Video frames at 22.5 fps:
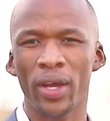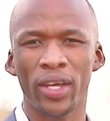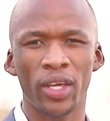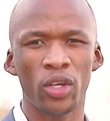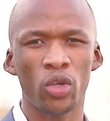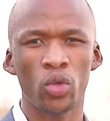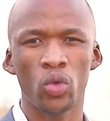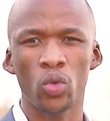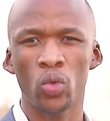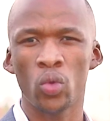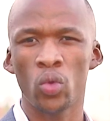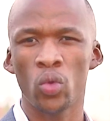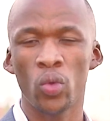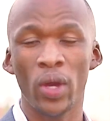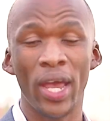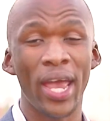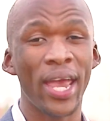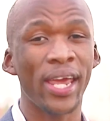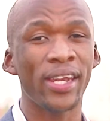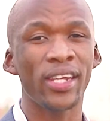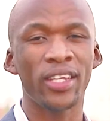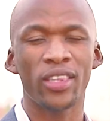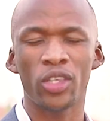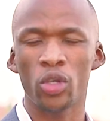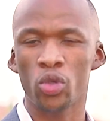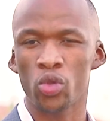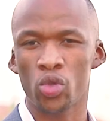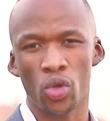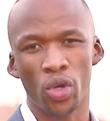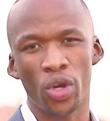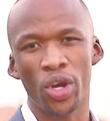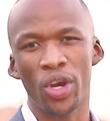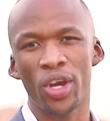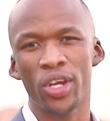can do anything
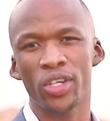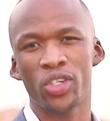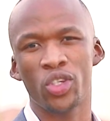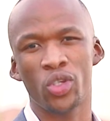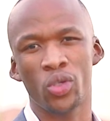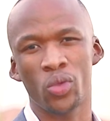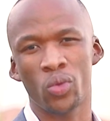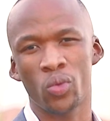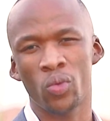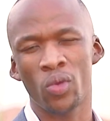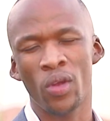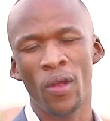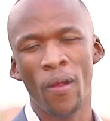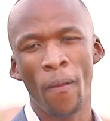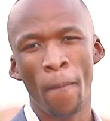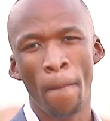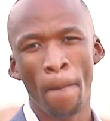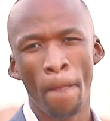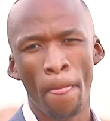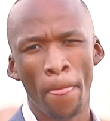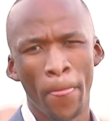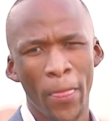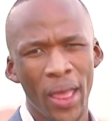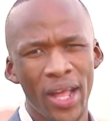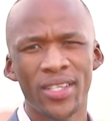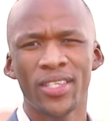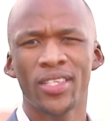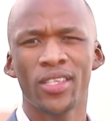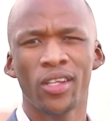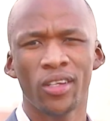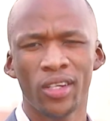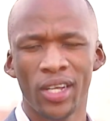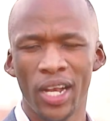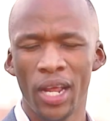to hurt you and
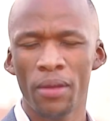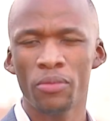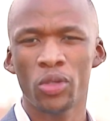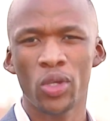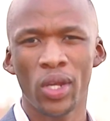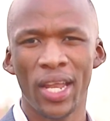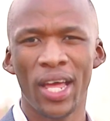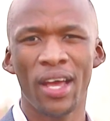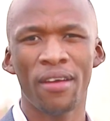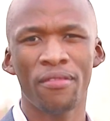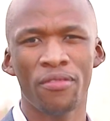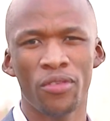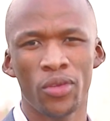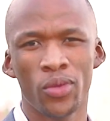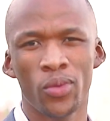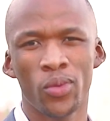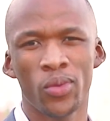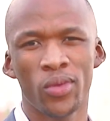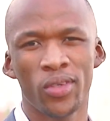still claim to love you.